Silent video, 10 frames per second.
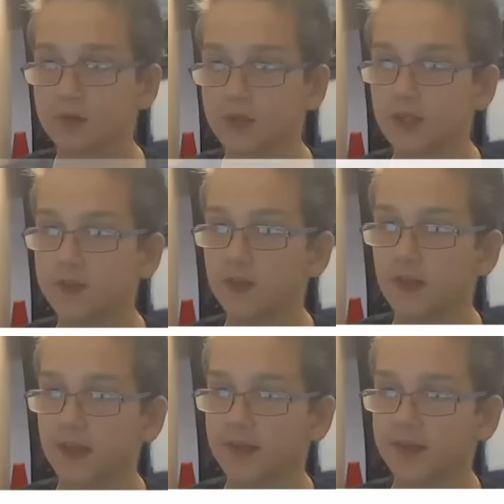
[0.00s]
Did you
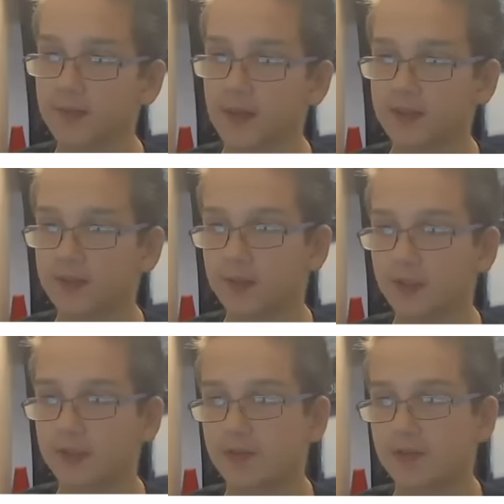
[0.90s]
like to make some
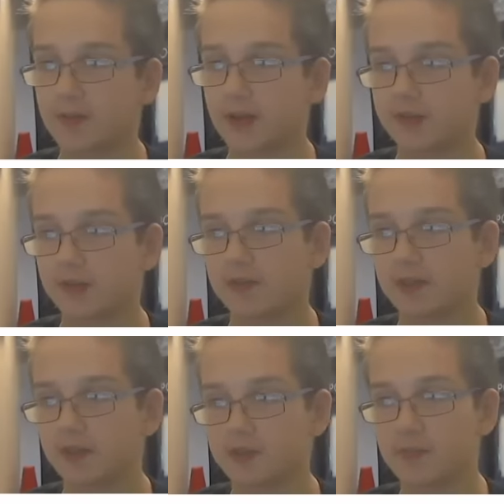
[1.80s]
Cooking with Patrick
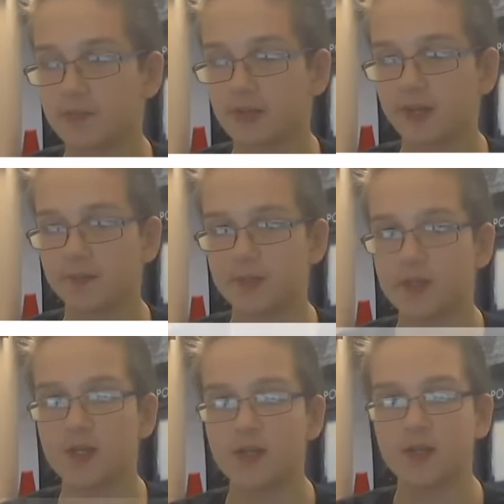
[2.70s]
videos sometimes?
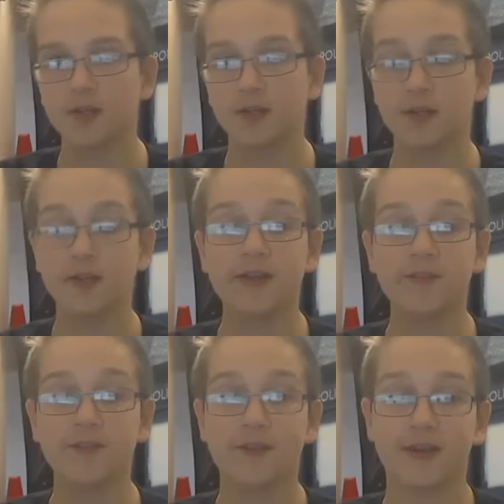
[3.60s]
Cooking
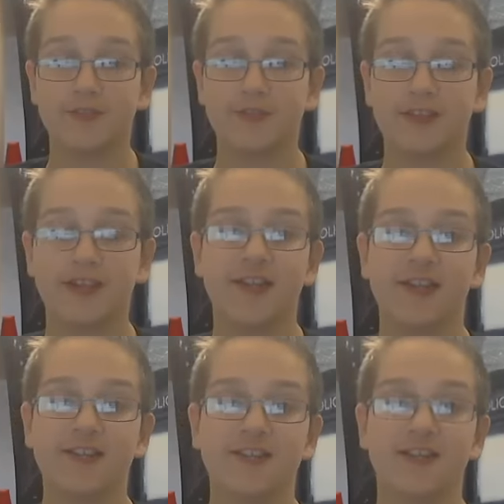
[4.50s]
with Patrick
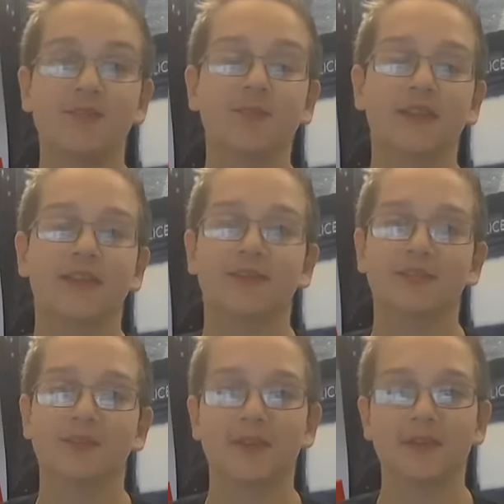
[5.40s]
is
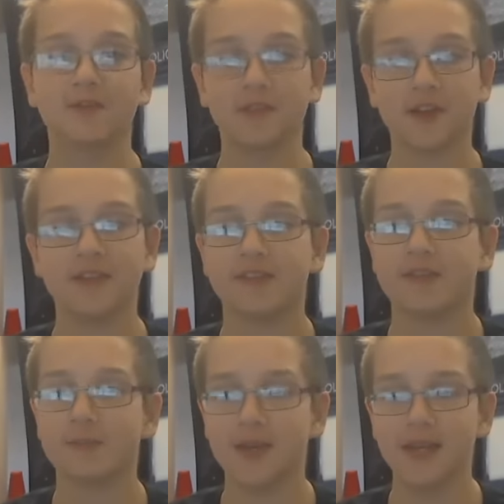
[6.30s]
unbelievably fun to
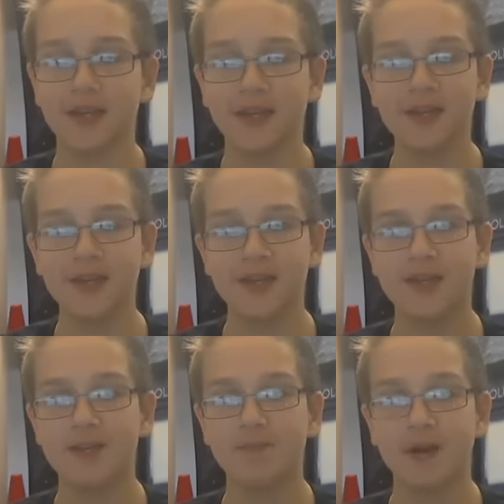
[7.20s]
make.
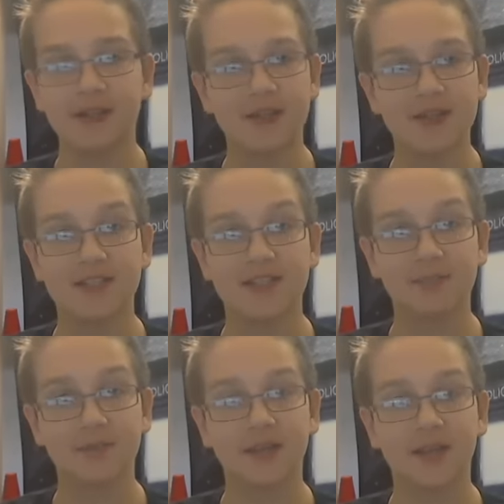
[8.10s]
It might not seem
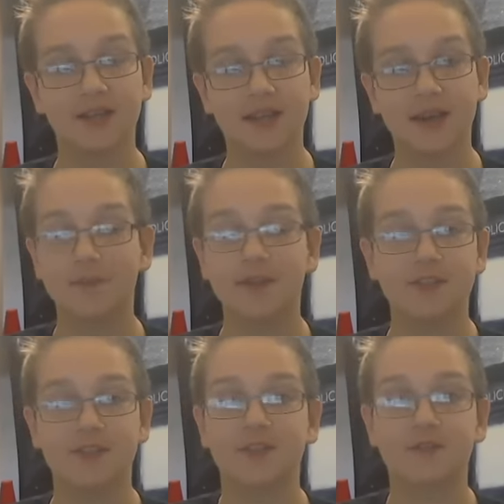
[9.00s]
like that much
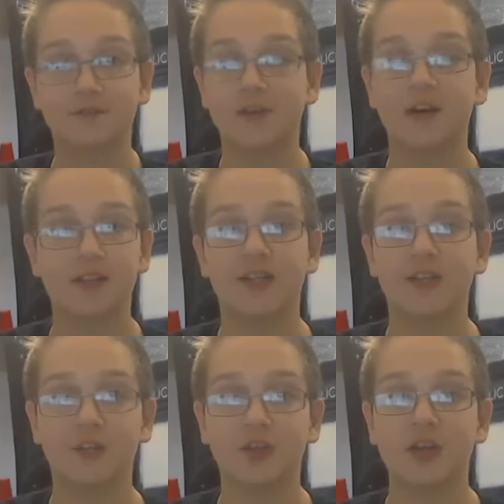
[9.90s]
fun
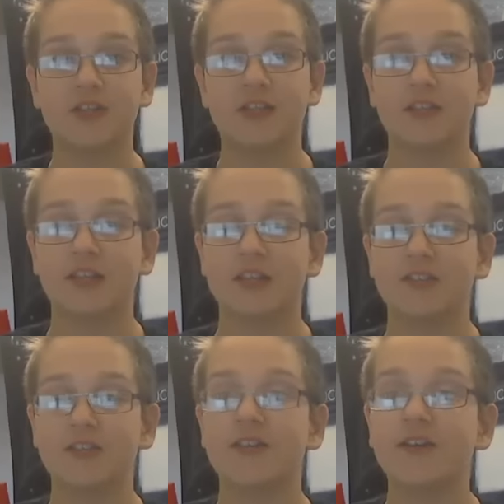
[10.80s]
trashing a
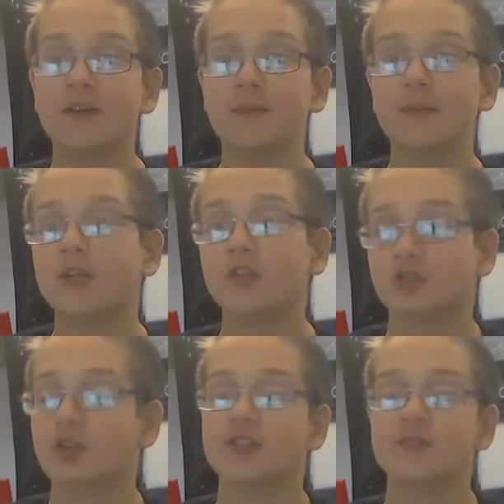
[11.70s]
kitchen, but
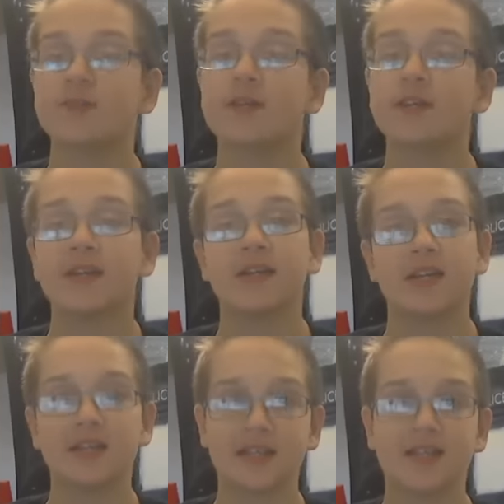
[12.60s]
trust me, it
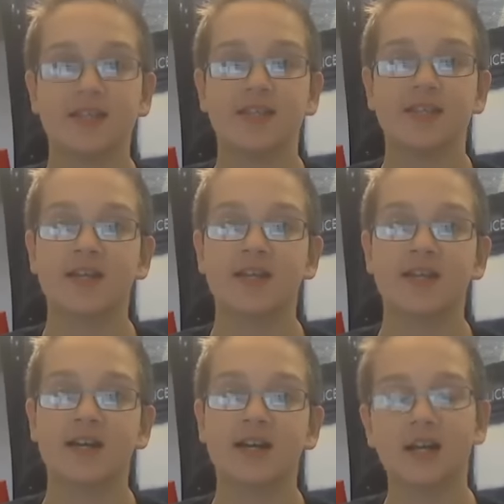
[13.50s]
is
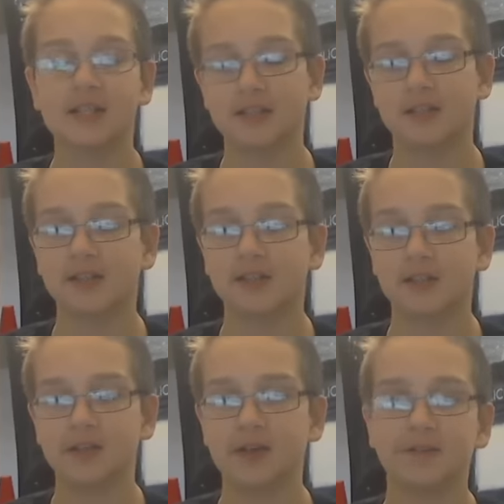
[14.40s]
until you
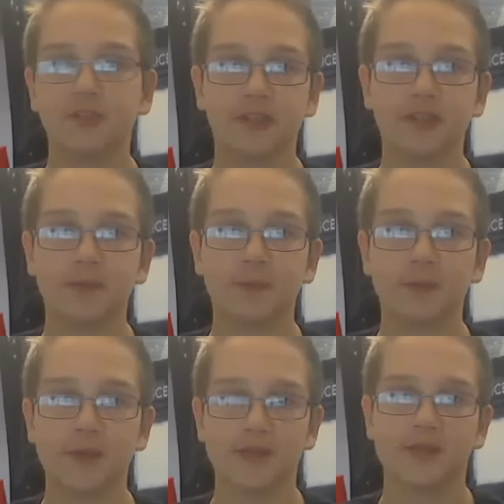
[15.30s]
have to clean up your
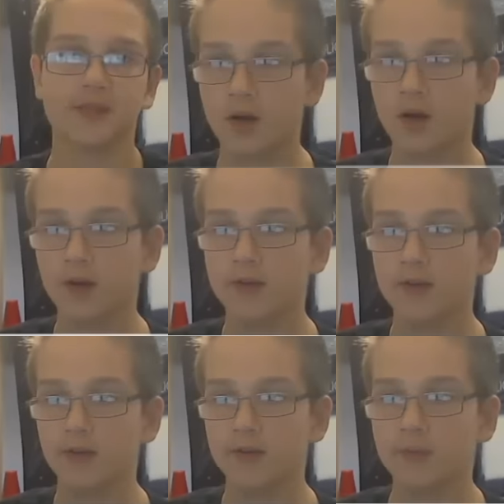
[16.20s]
mess. Are you
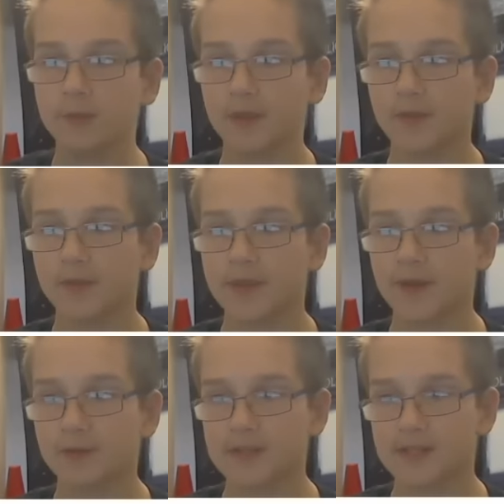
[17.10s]
going to play with that
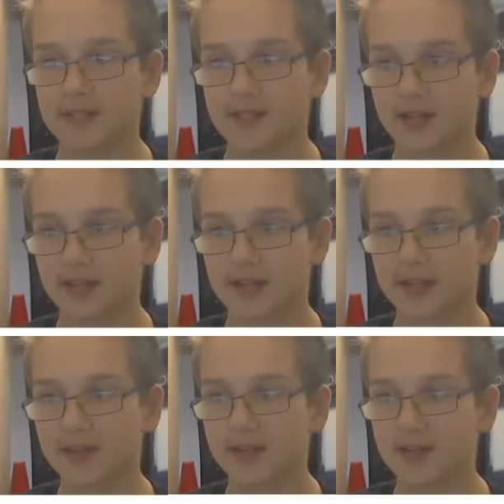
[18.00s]
Wesley guy
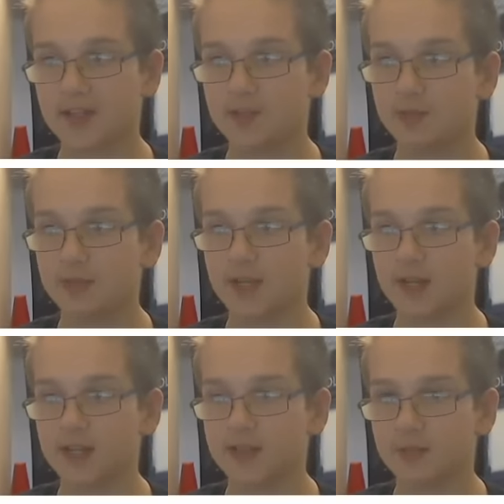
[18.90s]
again? He's pretty
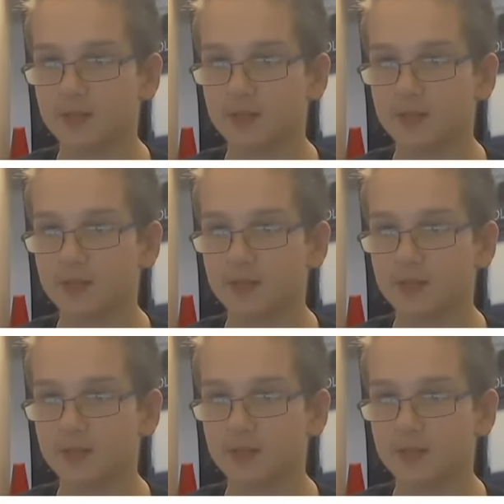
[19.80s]
awesome.